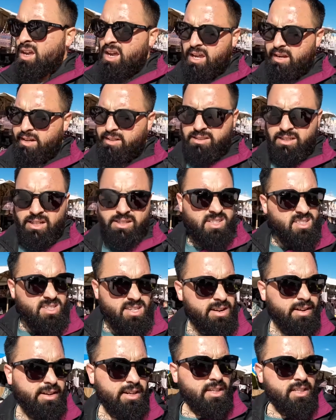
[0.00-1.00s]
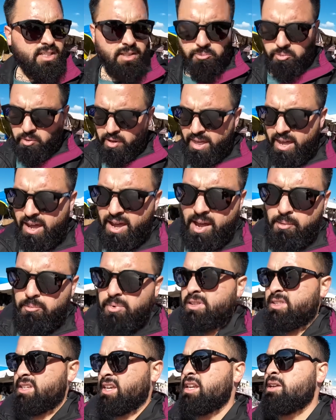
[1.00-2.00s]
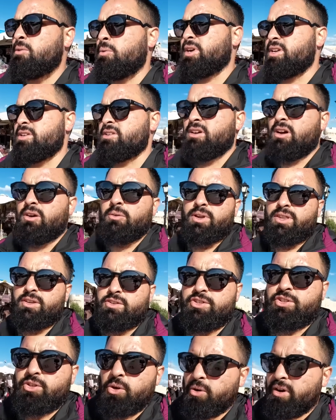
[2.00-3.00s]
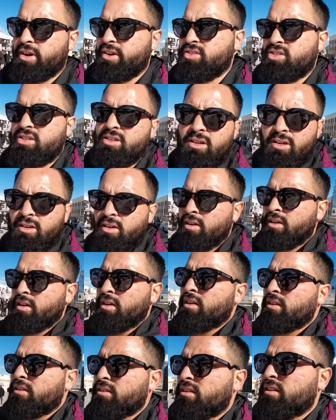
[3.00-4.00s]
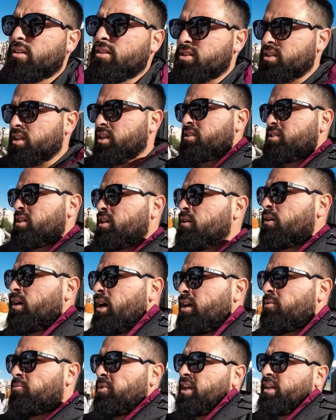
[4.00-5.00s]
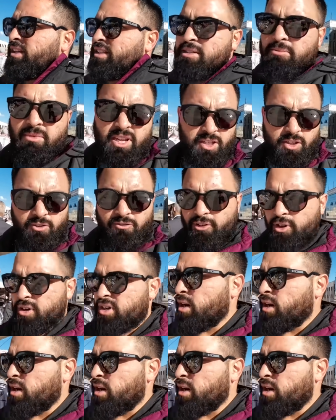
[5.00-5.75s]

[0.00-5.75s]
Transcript: And it's not just here in Egypt where that happens. Anywhere you go where there's tourists, those things go on, but it doesn't make you feel